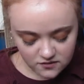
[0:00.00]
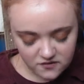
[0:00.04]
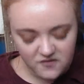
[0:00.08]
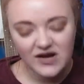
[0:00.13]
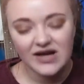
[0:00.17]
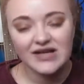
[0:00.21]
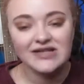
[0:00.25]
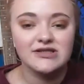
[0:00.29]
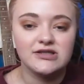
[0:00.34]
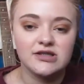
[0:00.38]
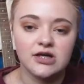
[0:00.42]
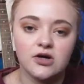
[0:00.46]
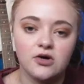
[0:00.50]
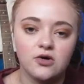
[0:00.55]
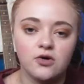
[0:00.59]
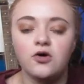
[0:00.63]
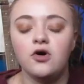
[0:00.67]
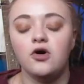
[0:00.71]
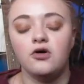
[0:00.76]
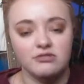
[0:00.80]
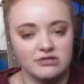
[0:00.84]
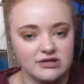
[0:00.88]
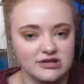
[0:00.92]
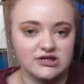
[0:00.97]
Fanta
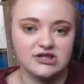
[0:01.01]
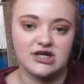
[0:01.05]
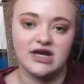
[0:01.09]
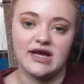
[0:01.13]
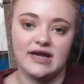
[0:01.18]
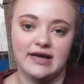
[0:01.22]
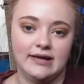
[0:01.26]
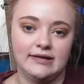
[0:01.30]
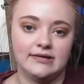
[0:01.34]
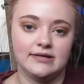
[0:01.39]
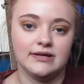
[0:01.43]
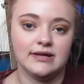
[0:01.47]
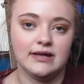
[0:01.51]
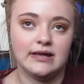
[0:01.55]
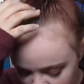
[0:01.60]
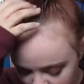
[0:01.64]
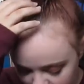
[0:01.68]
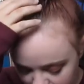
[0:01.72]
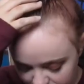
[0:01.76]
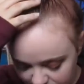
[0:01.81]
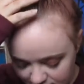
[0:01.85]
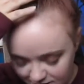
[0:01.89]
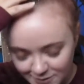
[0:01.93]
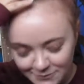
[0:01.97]
or Orangeade.
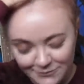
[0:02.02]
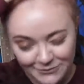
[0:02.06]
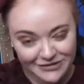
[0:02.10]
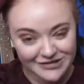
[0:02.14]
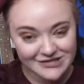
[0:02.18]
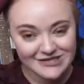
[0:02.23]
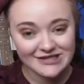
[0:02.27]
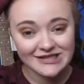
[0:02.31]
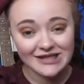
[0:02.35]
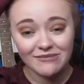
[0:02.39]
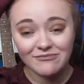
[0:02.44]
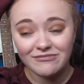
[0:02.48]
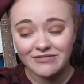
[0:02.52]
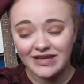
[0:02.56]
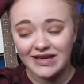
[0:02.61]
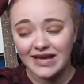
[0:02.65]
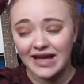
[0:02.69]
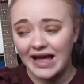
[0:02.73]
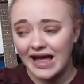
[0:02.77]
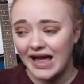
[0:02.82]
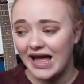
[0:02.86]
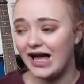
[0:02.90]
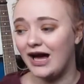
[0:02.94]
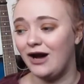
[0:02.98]
But
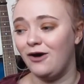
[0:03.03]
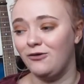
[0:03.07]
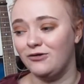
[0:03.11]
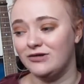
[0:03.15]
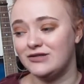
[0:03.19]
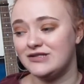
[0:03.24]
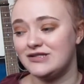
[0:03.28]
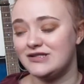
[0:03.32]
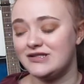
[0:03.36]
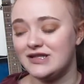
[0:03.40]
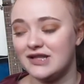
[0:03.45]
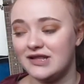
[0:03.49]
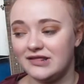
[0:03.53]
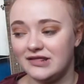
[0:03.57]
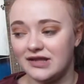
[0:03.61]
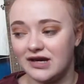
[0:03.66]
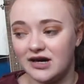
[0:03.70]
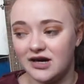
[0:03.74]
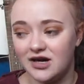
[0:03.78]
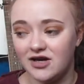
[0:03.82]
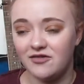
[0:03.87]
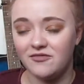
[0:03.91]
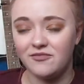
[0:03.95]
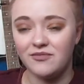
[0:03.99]
something else that
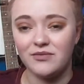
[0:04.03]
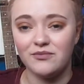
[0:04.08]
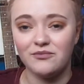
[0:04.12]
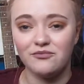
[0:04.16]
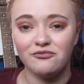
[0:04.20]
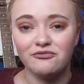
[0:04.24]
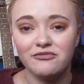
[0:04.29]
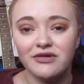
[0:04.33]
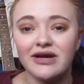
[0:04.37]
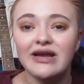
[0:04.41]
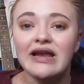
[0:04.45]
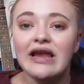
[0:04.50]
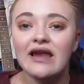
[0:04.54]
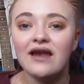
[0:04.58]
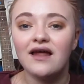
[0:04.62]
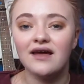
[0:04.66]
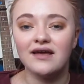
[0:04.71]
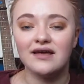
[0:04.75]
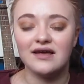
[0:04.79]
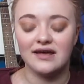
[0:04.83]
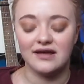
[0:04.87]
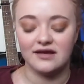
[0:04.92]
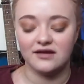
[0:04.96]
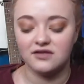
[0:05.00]
I've been really
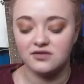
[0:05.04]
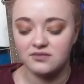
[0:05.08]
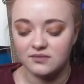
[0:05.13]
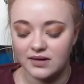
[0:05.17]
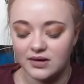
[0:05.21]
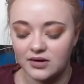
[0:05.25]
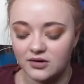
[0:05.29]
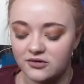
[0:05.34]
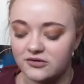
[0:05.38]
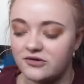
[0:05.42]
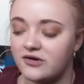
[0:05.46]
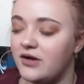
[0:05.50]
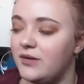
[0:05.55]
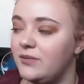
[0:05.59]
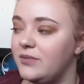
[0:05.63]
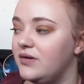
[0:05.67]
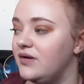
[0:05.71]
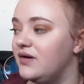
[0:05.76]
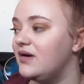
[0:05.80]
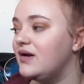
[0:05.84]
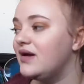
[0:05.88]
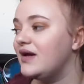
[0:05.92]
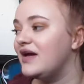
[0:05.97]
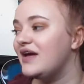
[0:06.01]
liking throughout
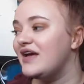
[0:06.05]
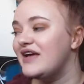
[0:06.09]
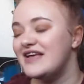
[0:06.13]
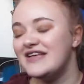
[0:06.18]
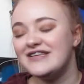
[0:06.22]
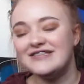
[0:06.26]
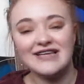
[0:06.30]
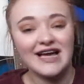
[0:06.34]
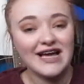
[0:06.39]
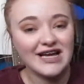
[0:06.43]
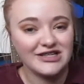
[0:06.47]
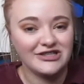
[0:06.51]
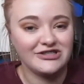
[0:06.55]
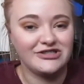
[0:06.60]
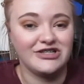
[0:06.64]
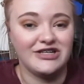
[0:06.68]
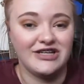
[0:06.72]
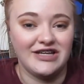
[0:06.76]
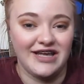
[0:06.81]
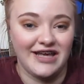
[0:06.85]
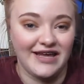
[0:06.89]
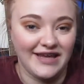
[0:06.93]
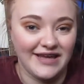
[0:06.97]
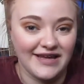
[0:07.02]
October is
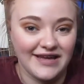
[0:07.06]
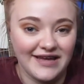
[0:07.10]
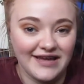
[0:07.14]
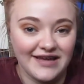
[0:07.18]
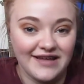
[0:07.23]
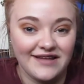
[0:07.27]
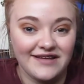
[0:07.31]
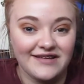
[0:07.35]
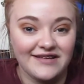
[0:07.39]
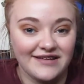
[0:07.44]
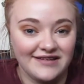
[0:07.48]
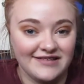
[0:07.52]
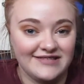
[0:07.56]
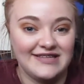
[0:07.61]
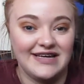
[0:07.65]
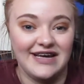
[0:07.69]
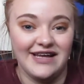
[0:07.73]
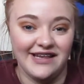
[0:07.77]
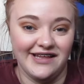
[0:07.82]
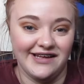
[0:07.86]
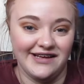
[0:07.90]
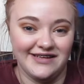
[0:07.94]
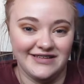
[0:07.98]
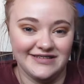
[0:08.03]
actually
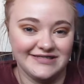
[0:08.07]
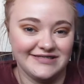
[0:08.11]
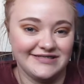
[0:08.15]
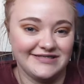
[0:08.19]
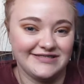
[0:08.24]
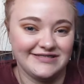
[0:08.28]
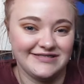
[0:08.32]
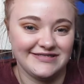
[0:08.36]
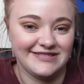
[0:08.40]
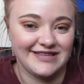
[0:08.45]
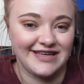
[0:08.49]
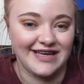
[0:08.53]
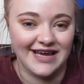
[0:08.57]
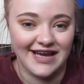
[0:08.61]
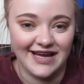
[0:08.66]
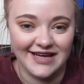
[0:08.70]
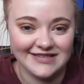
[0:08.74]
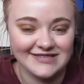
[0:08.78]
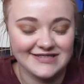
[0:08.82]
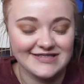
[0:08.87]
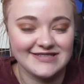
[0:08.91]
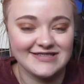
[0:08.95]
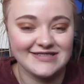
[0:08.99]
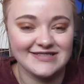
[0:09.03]
Nutella.
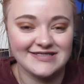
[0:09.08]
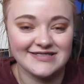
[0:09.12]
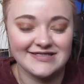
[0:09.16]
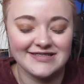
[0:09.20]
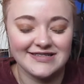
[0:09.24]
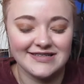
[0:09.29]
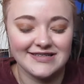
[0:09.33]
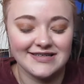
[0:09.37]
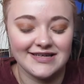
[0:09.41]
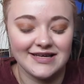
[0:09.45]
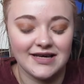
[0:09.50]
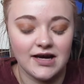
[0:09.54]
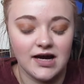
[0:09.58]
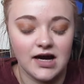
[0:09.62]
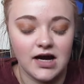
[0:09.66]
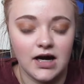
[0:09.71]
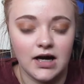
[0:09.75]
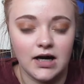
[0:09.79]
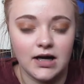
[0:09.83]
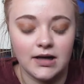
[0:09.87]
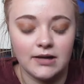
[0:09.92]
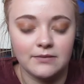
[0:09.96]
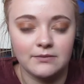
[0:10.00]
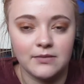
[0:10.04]
Yes,
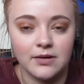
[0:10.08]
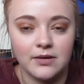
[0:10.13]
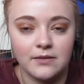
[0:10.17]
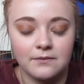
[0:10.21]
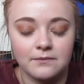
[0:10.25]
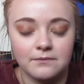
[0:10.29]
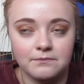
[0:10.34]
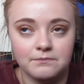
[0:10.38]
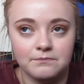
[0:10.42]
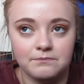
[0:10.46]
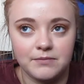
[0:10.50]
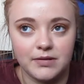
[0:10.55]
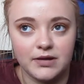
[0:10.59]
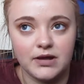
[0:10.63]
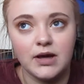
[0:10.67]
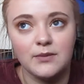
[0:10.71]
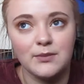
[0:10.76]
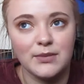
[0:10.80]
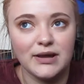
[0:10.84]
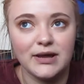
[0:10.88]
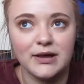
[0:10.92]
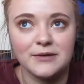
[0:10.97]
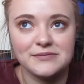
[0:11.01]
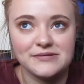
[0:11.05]
I'm
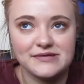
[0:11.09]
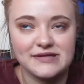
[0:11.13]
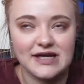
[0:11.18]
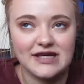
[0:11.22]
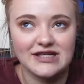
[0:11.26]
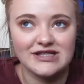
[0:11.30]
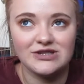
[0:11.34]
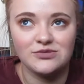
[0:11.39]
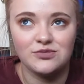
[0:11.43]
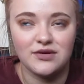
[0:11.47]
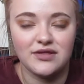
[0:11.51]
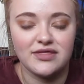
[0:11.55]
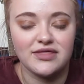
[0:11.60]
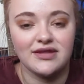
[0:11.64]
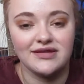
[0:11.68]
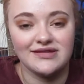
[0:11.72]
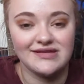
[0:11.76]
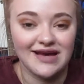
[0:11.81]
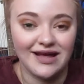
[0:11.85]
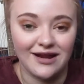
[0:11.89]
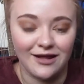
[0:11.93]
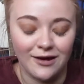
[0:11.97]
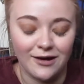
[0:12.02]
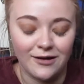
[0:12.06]
becoming obsessed with
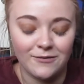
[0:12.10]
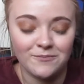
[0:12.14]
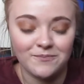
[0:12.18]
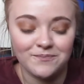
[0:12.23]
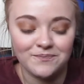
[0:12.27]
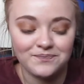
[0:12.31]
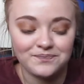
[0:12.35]
Nutella.